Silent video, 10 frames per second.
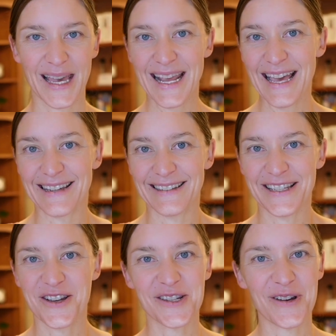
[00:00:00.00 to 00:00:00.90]
And hey,
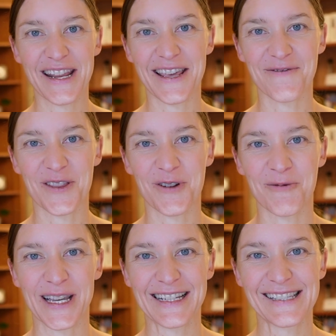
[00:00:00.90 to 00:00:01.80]
you can do anything for 3
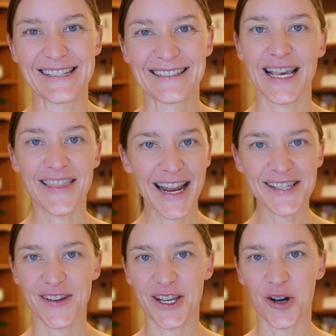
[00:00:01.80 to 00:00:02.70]
weeks. In the next
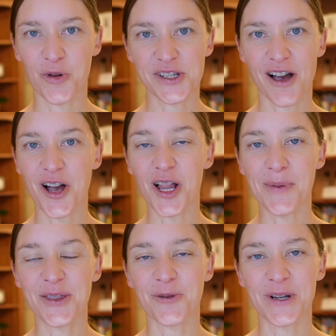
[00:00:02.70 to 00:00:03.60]
video, we'll talk all
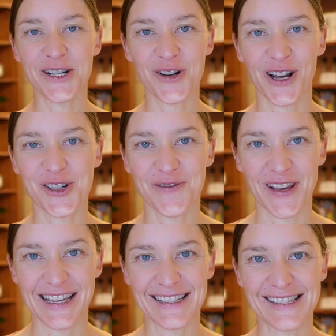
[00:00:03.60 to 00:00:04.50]
about the reintroduction
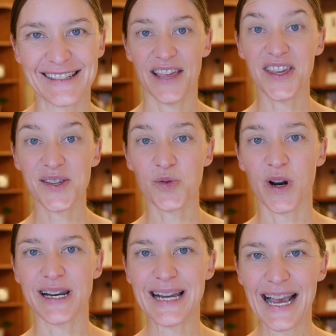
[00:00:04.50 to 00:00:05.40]
phase, and this is
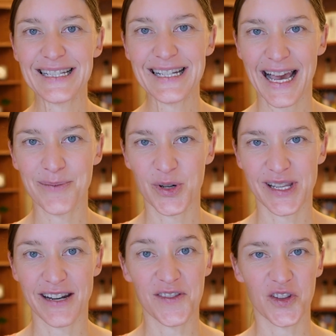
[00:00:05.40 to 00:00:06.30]
where
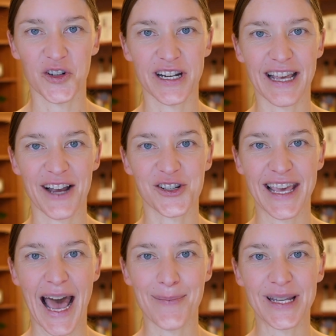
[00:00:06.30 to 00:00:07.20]
99% of the learning actually
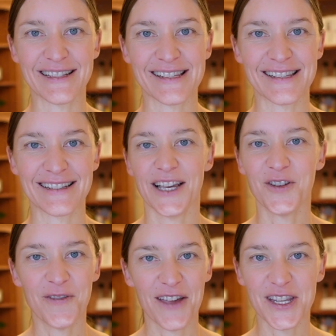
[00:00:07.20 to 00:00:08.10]
happens. If
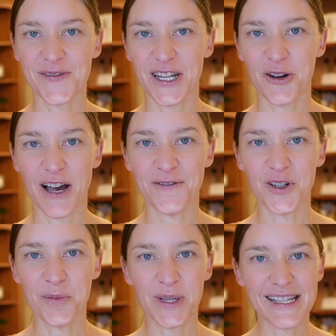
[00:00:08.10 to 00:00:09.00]
you found this video
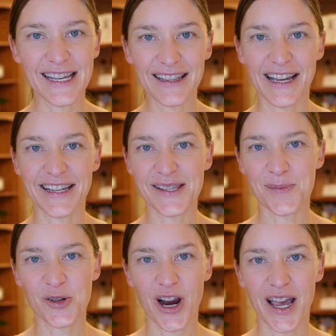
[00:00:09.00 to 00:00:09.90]
helpful, please hit like and
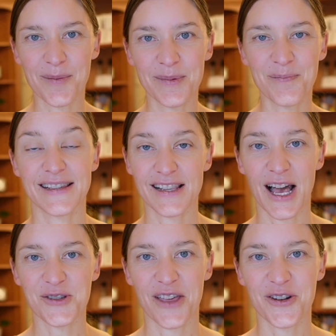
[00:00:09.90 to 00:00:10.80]
subscribe. This
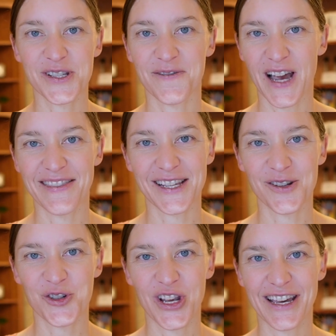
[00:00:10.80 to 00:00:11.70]
allows others to find this
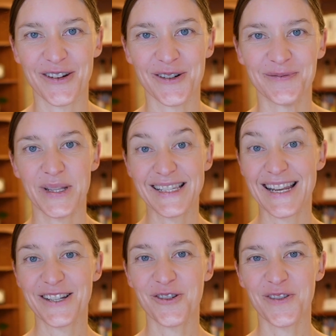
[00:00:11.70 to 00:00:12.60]
new channel. Please
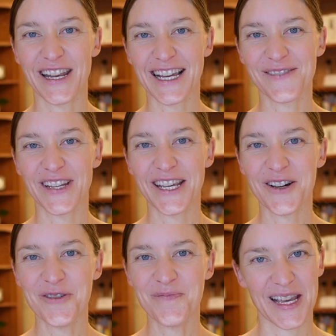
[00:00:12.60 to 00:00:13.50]
stay tuned for the next
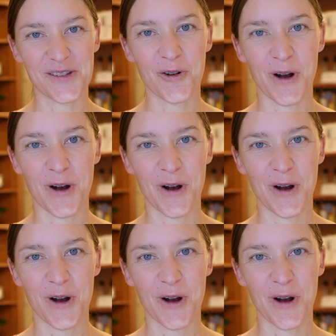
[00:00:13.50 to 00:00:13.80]
video. Thanks for